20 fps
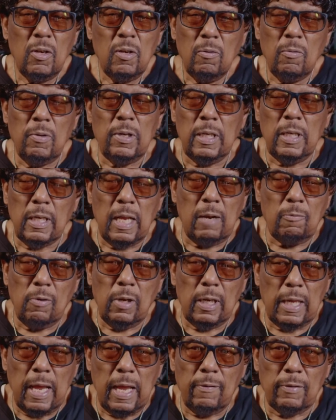We didn't
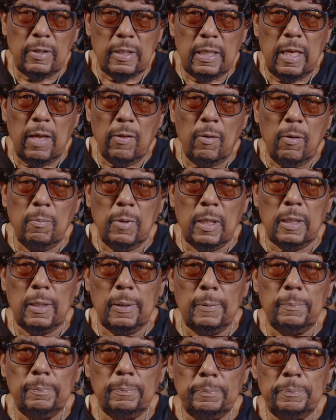really have it together,
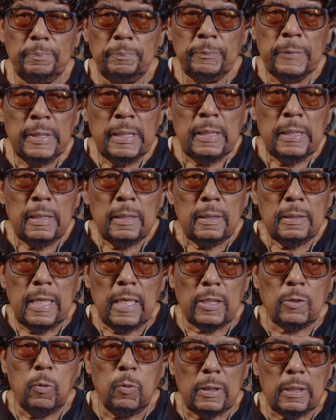but
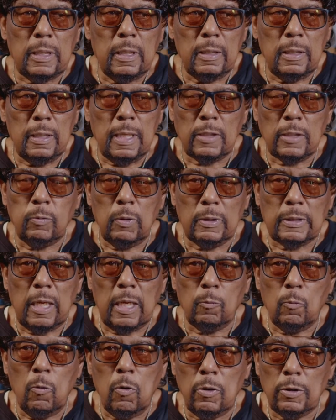that's what
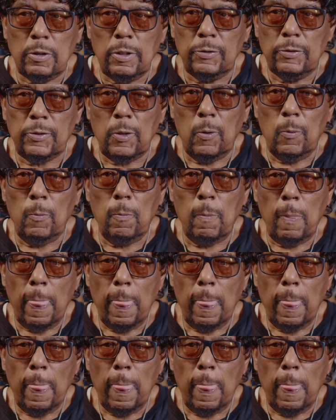that was, and so